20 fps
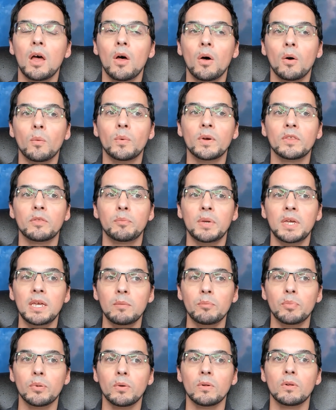with
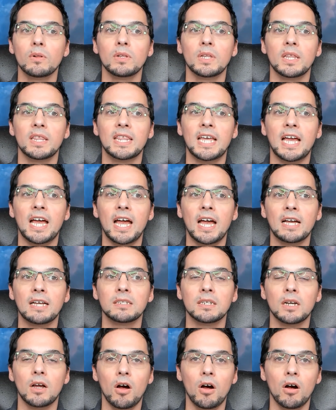people
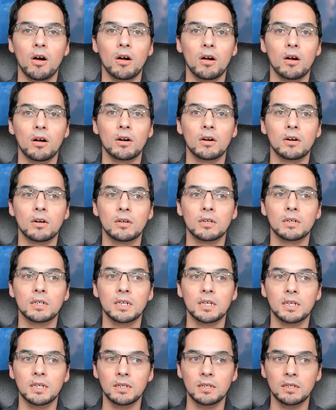that are
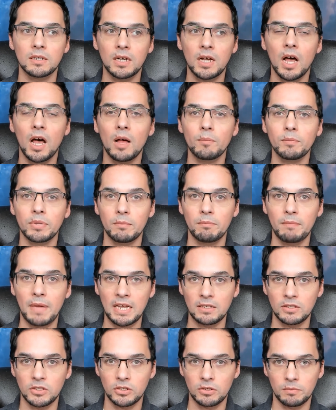
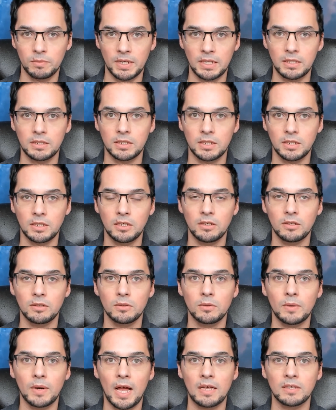complementary to
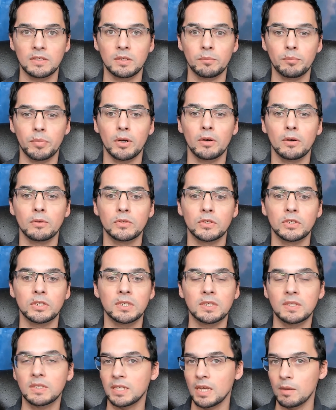you as opposed
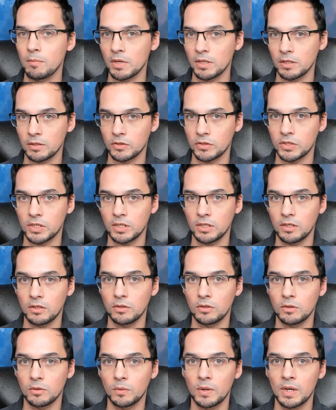to similar to
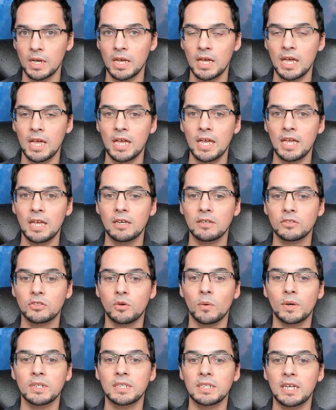you is
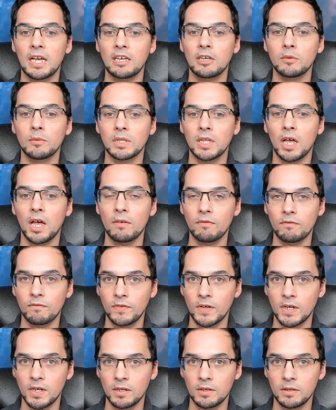going to get you a lot
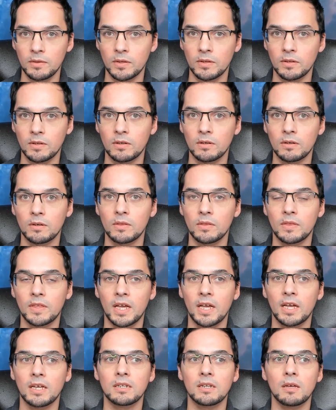farther
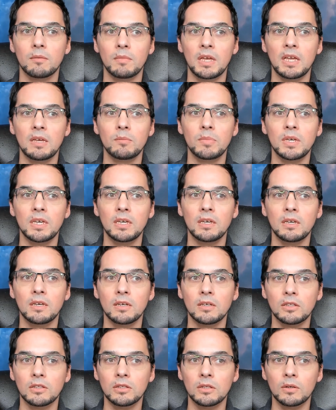than
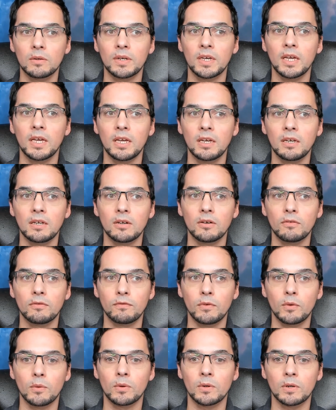maybe looking
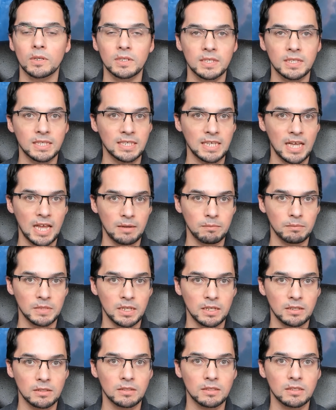for
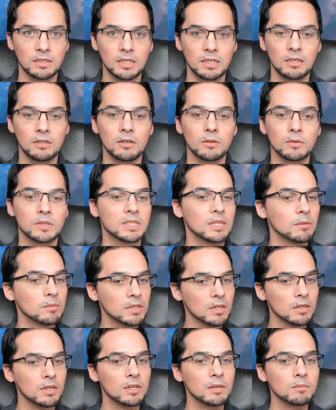sameness. You know,
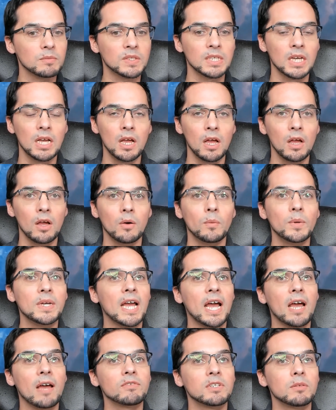sometimes we
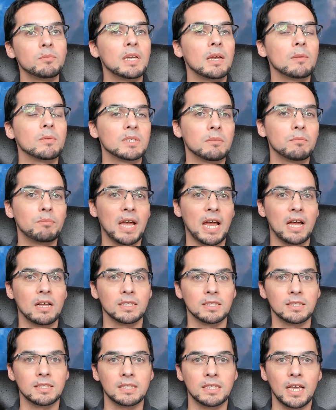have to be able to
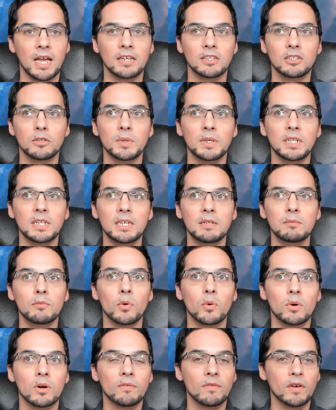balance that. Do we need
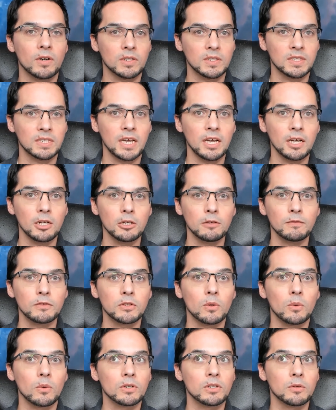more of
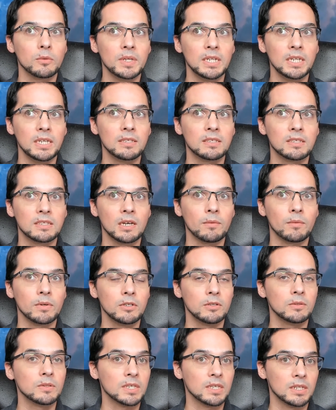ourselves, or do we need
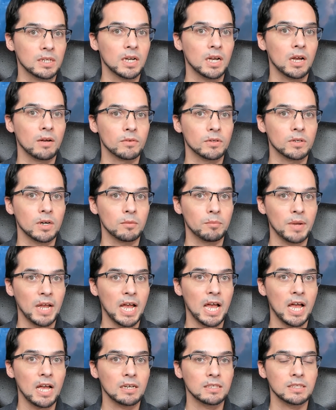someone who's going to cover our
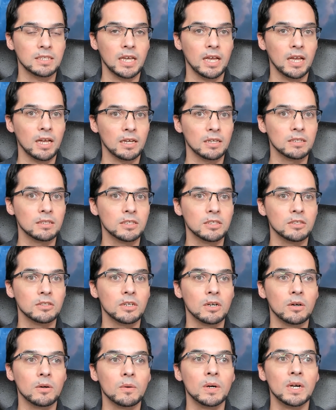backs and, you
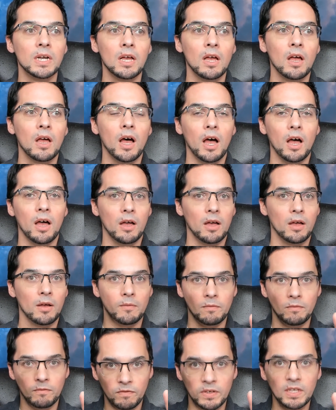know,
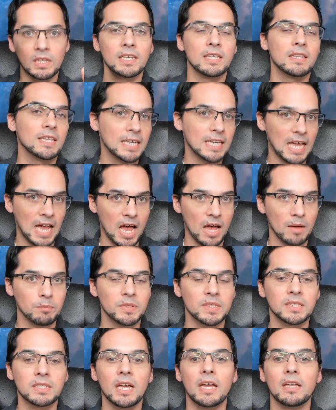fill in the
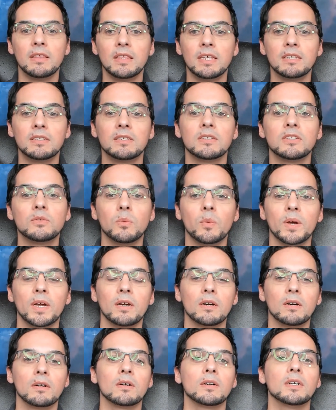gaps? And this is
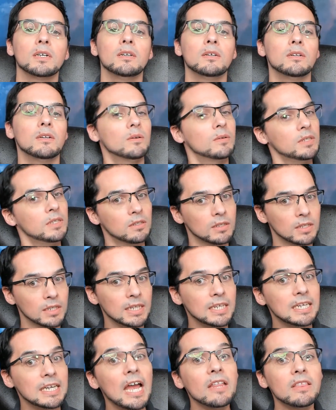where, you know, you're going
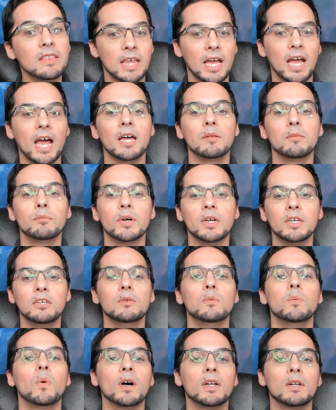to get that, but
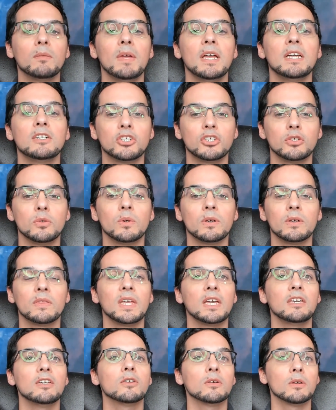you want to make sure
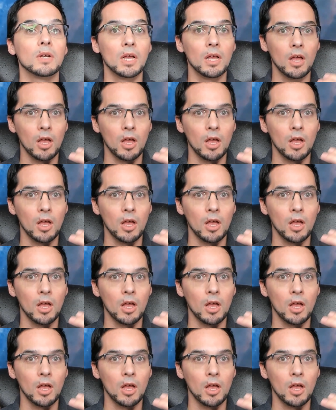that you're